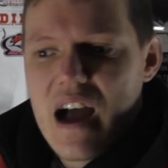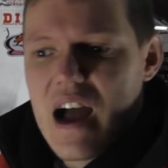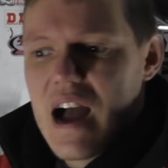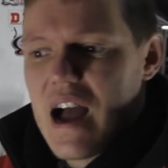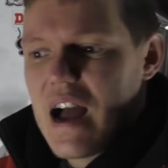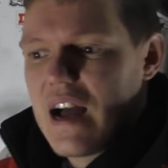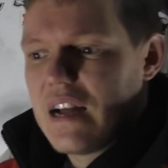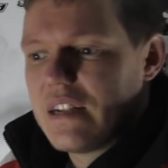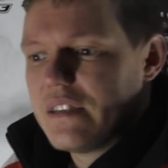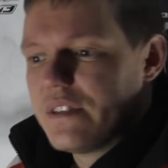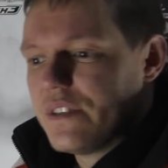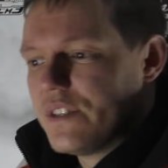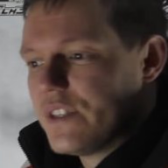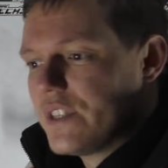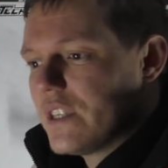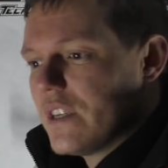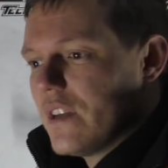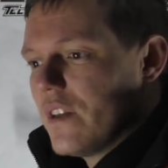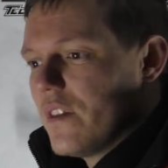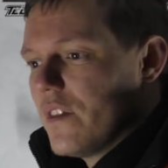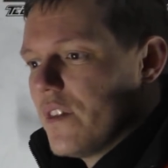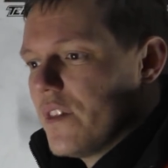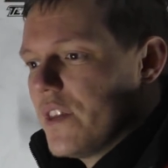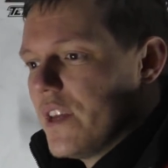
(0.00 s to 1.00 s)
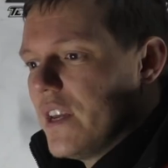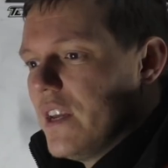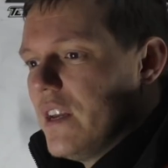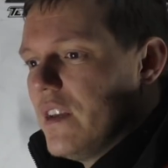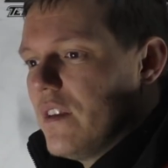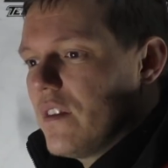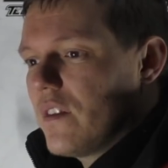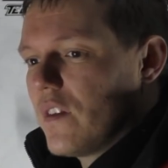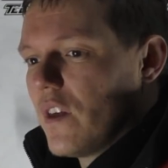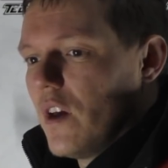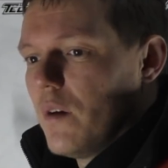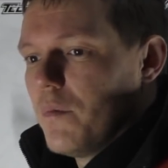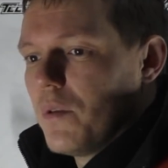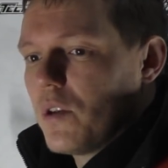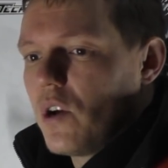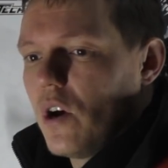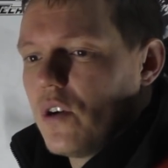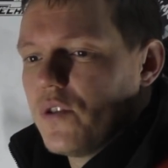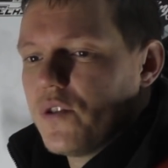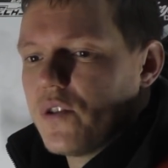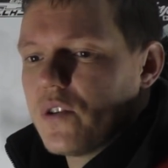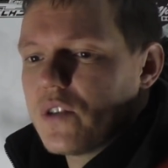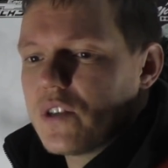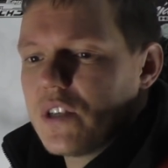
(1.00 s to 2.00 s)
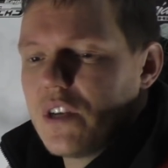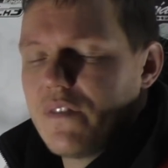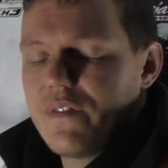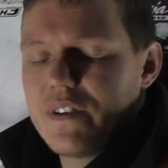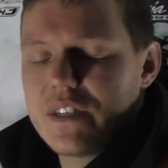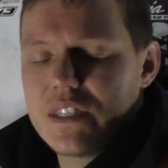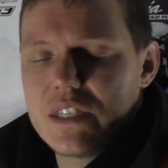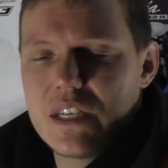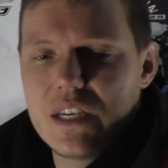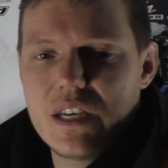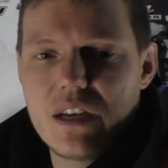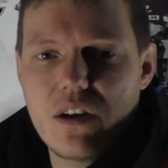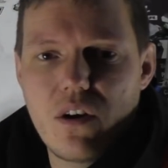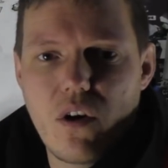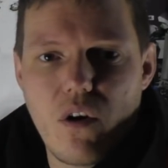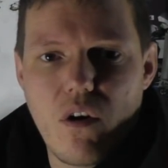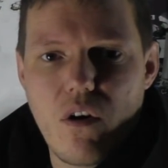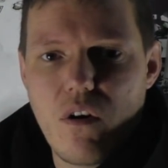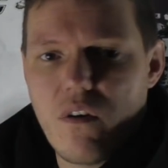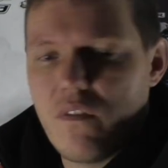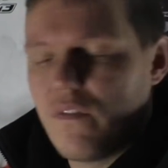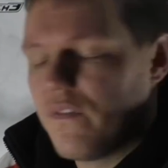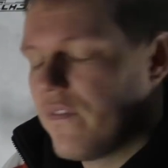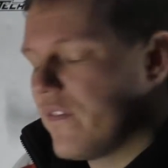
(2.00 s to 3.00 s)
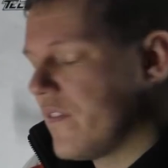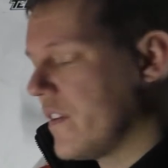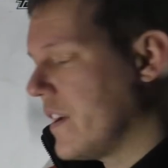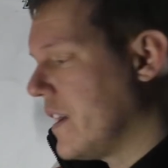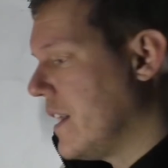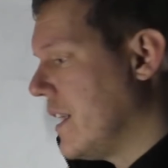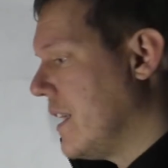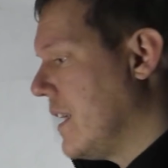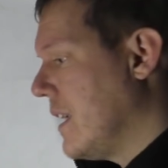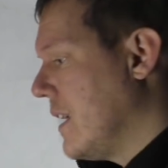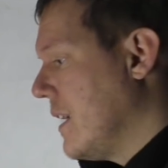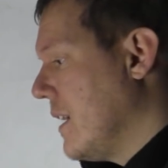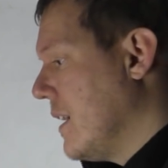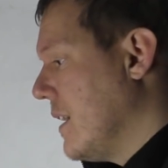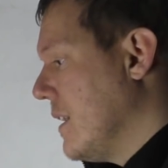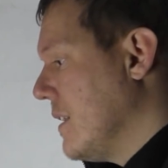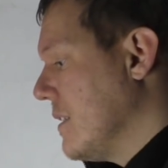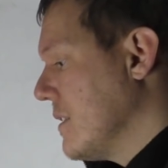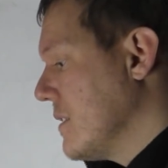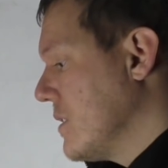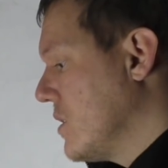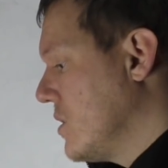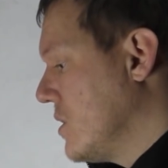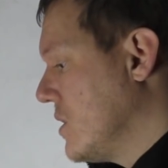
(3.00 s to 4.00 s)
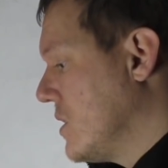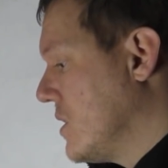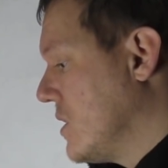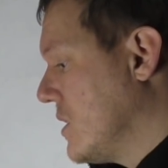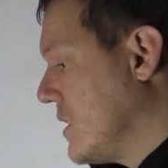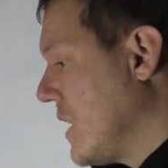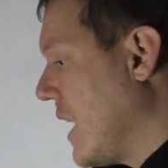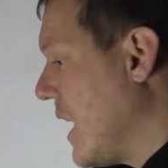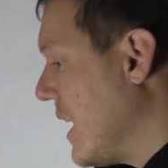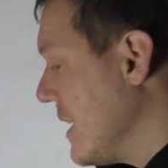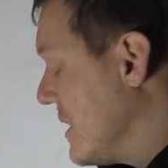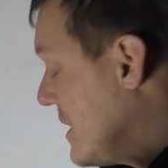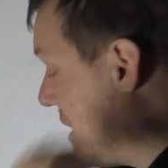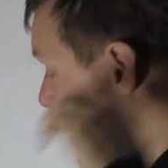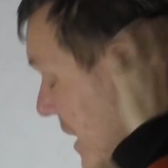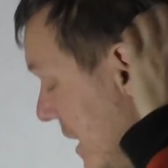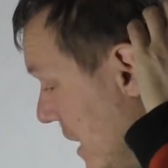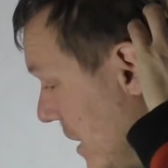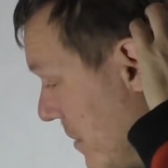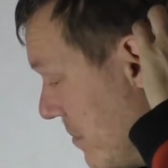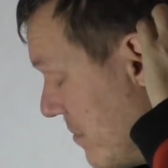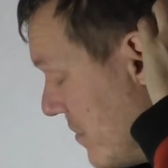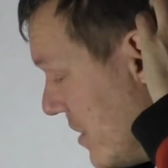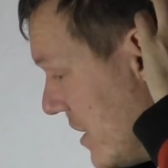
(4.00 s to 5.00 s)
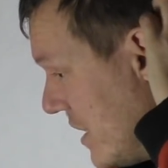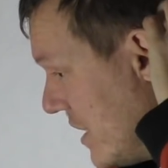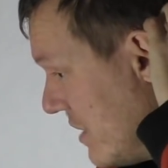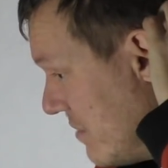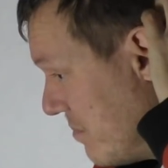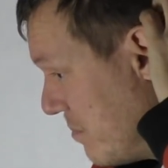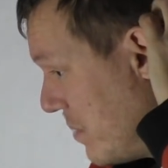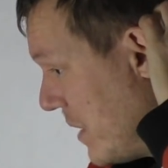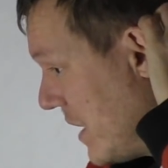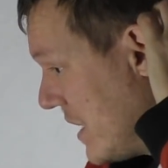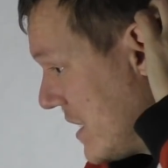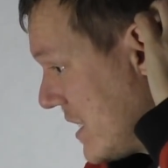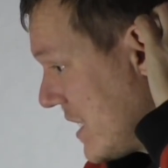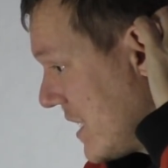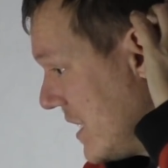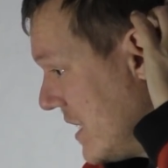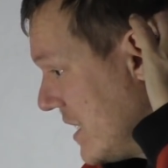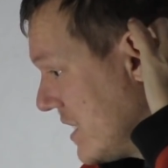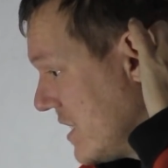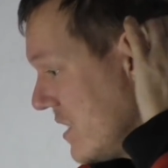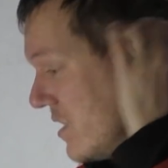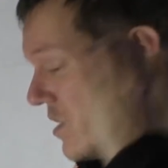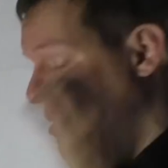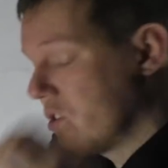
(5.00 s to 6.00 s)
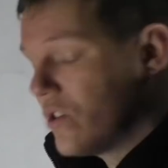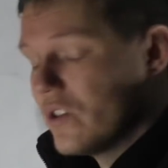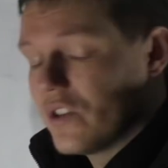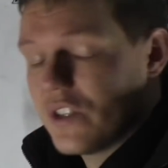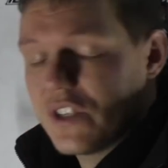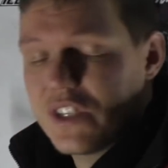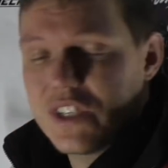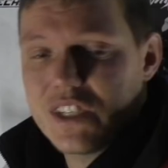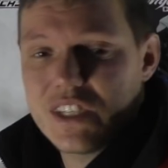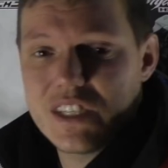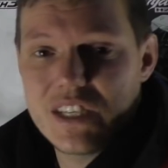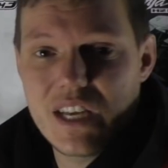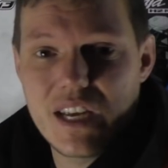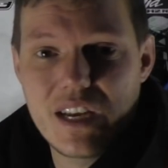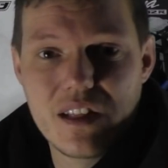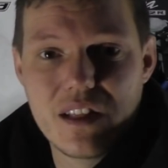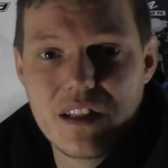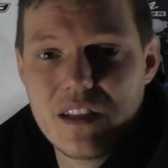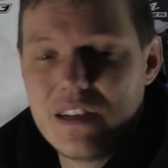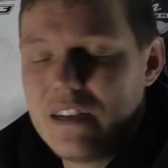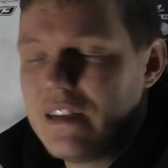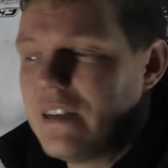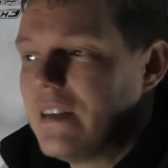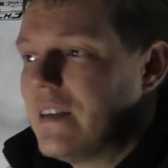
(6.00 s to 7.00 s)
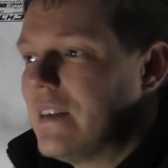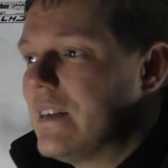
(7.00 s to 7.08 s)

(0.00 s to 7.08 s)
And the thermal conductivity of titanium really basically isn't as good as steel,